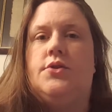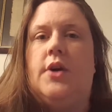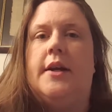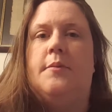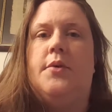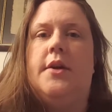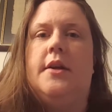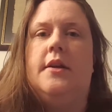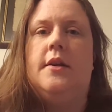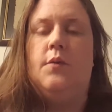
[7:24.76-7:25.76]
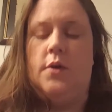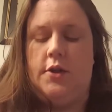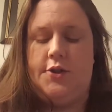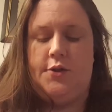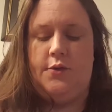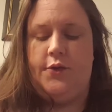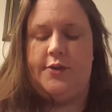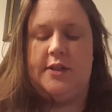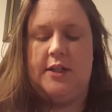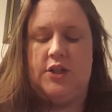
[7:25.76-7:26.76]
to put 1 or 2
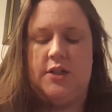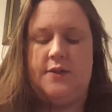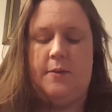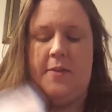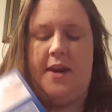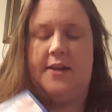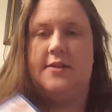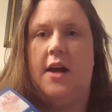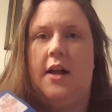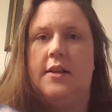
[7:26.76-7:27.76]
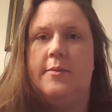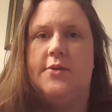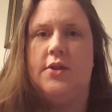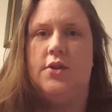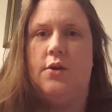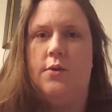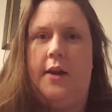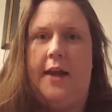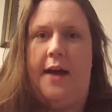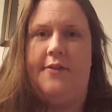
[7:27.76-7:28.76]
stitches from the next column so you don't
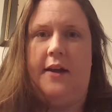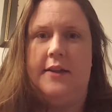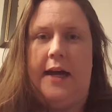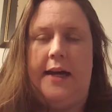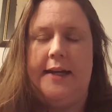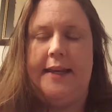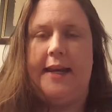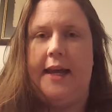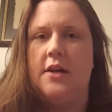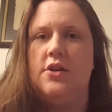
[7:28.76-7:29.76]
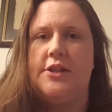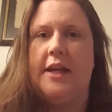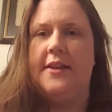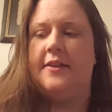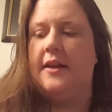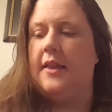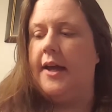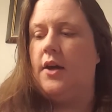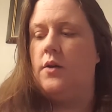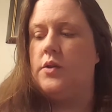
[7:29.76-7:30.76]
have that line. And I understand that that line
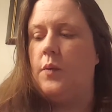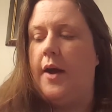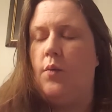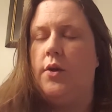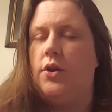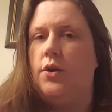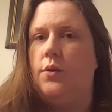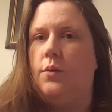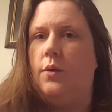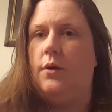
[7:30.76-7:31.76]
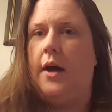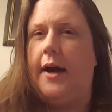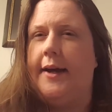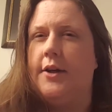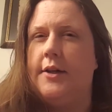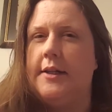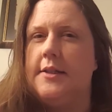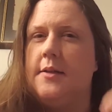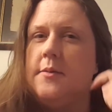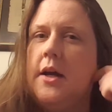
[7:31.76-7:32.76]
goes away when you iron it
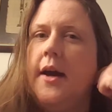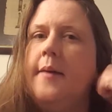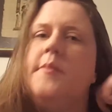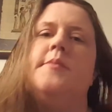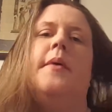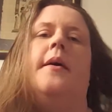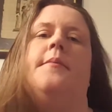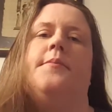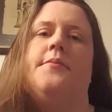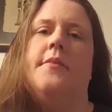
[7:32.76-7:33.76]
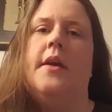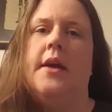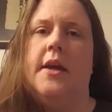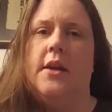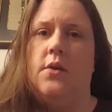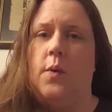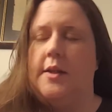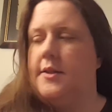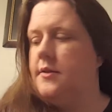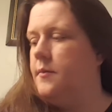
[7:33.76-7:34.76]
sometimes, but it annoys
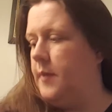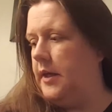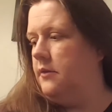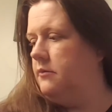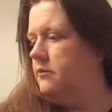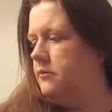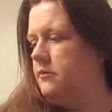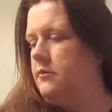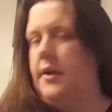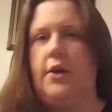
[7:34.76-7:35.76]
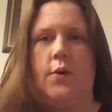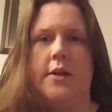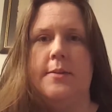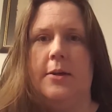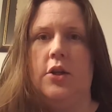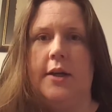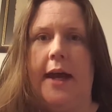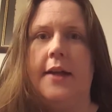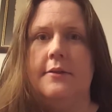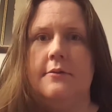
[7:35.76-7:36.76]
me. It annoys me to look
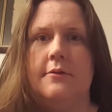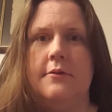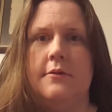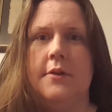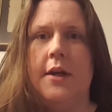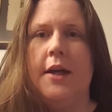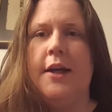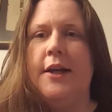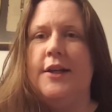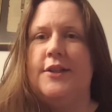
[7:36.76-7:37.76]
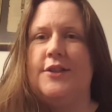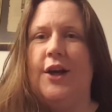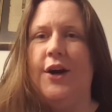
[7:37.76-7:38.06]
at. So